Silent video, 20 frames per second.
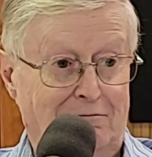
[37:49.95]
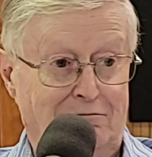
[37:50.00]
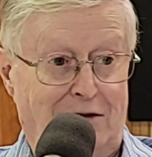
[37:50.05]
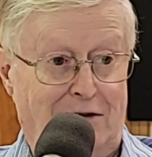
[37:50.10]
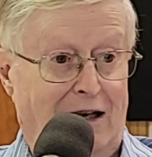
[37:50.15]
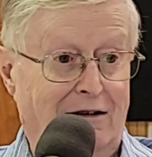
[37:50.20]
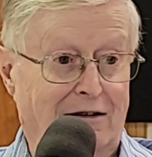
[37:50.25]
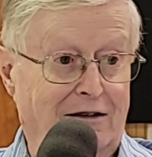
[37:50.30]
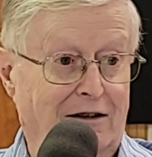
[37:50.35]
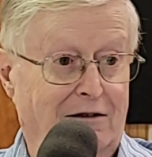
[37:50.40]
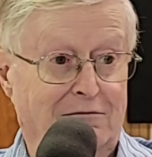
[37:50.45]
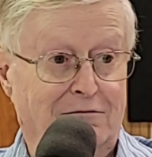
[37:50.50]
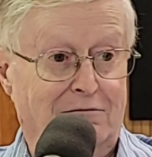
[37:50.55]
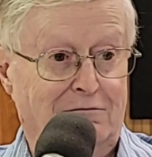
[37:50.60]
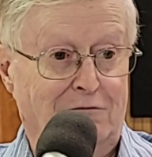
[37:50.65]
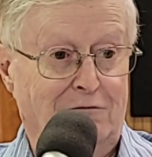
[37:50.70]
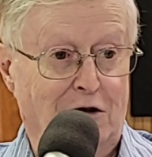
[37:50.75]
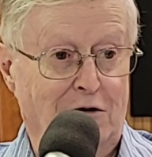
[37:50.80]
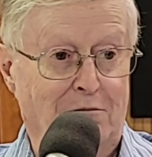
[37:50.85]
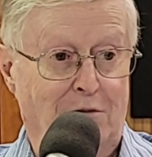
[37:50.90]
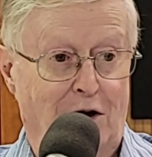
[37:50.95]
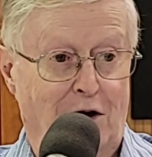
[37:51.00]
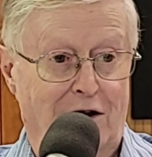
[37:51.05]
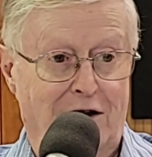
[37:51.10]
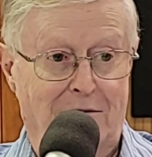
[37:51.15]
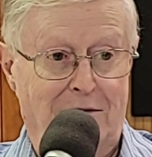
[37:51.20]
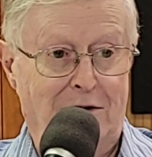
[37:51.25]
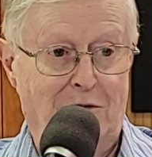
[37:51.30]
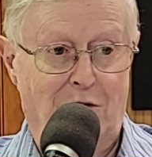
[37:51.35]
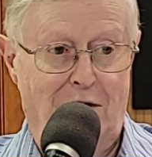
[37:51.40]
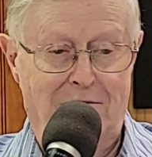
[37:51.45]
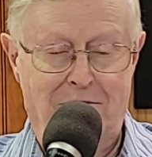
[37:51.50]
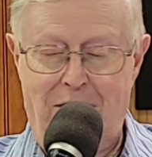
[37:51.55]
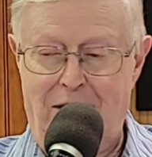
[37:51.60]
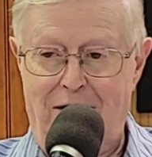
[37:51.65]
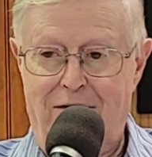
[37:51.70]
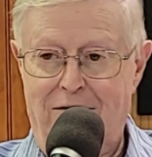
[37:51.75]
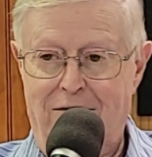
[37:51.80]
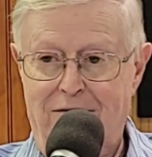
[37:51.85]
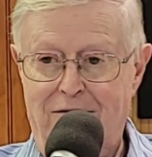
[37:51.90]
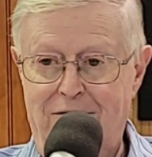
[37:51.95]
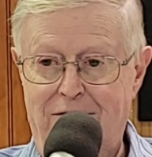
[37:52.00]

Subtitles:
Tell you, wouldn't bother me one bit.